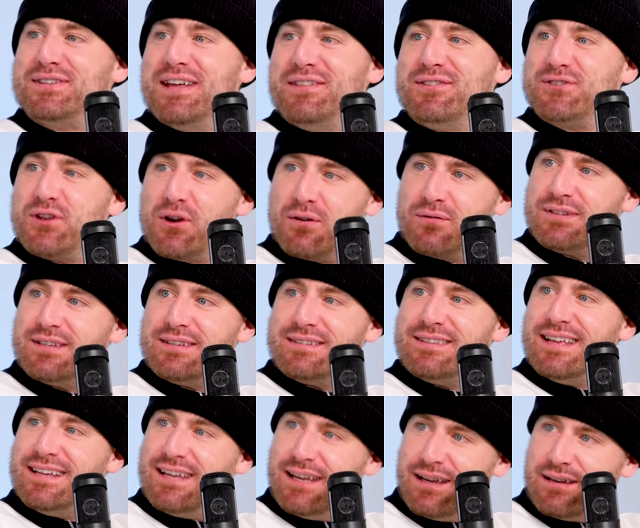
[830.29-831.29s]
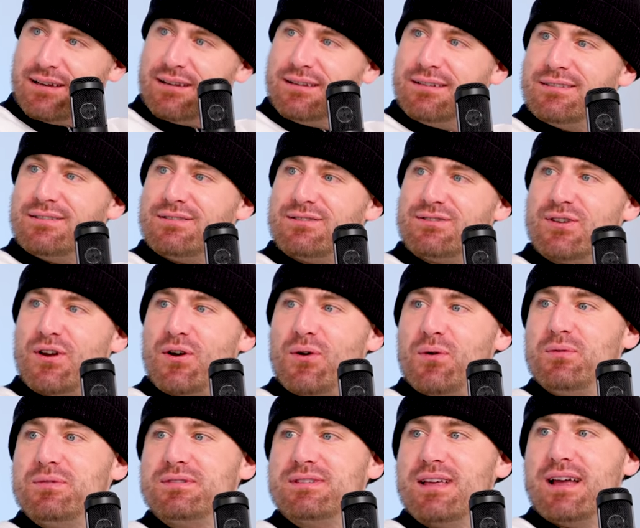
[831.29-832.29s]
to extend the services and they didn't. Oh, got so
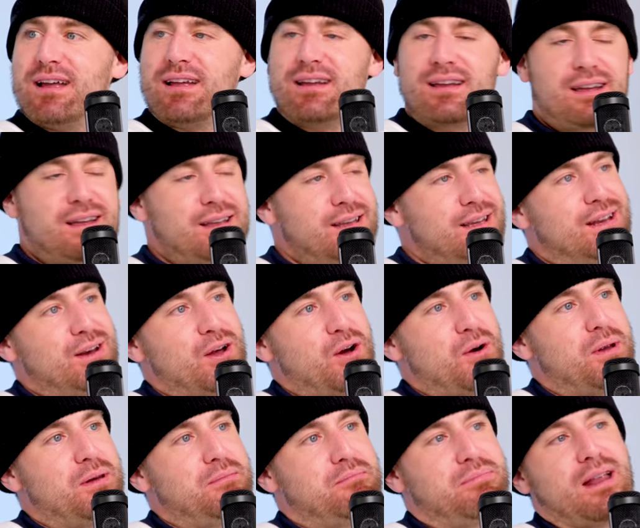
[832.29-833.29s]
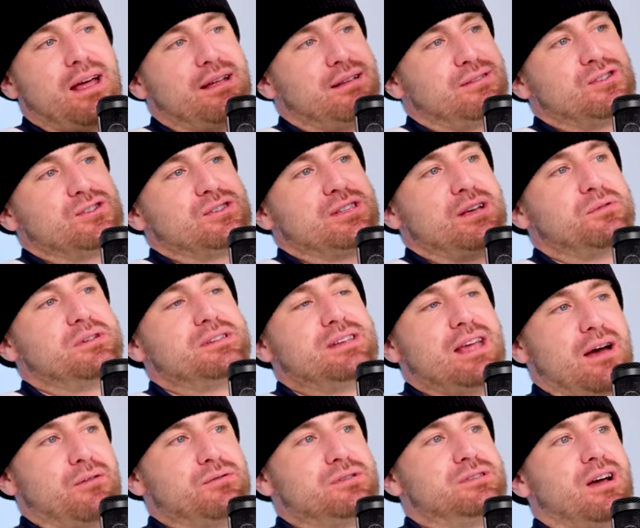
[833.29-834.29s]
it. it was like you know, and but I just that
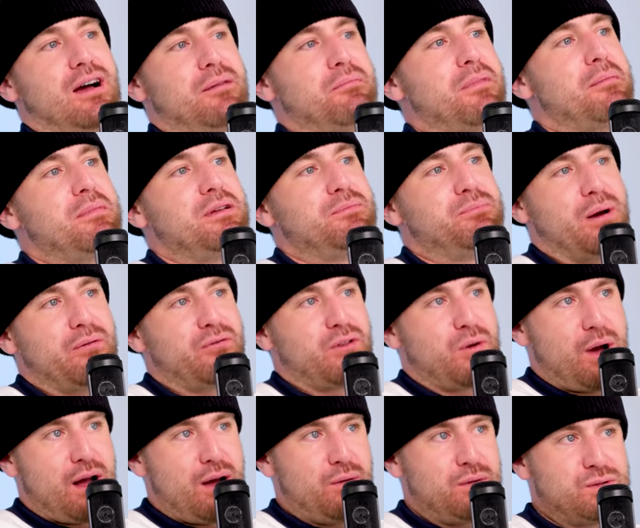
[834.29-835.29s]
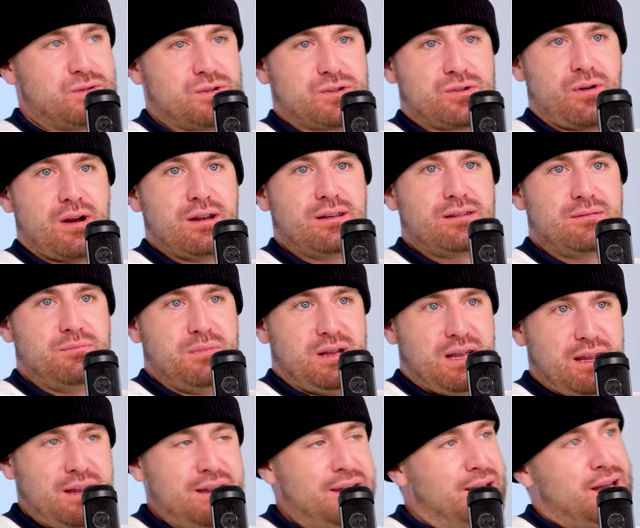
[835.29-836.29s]
was yeah, it was dumb. I mean, Buffalo Wildings was great to
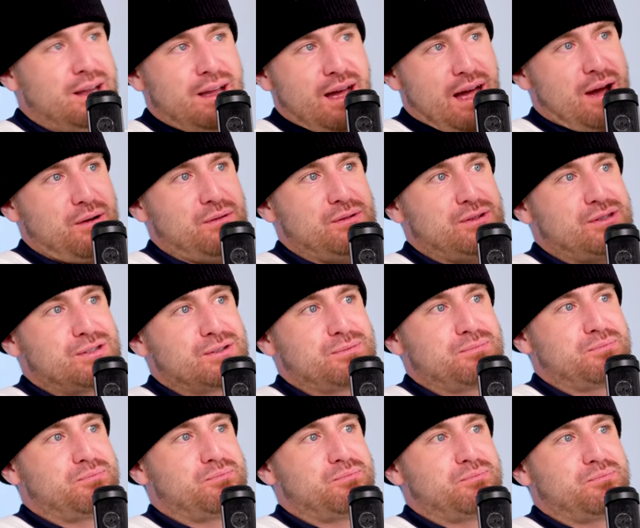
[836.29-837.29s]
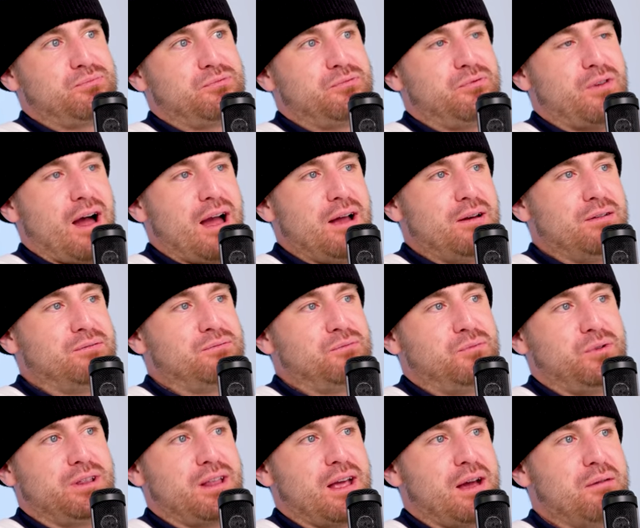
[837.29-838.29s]
me. I was fine
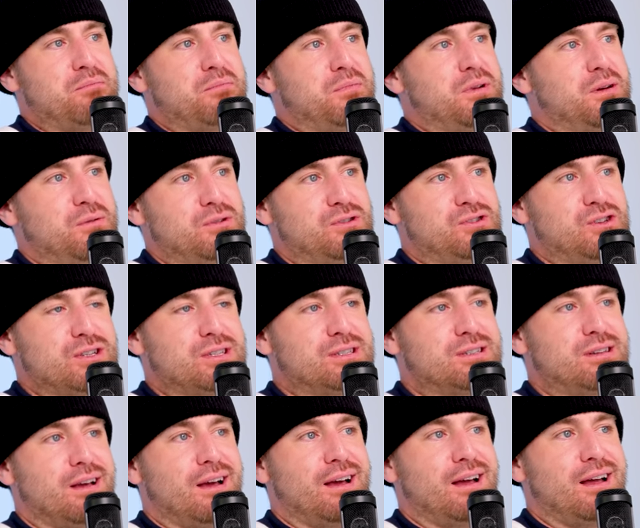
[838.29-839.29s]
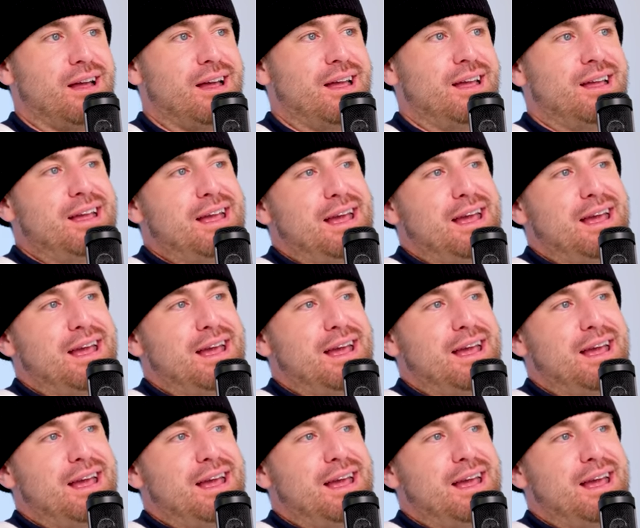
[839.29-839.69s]
with them. It was just uh,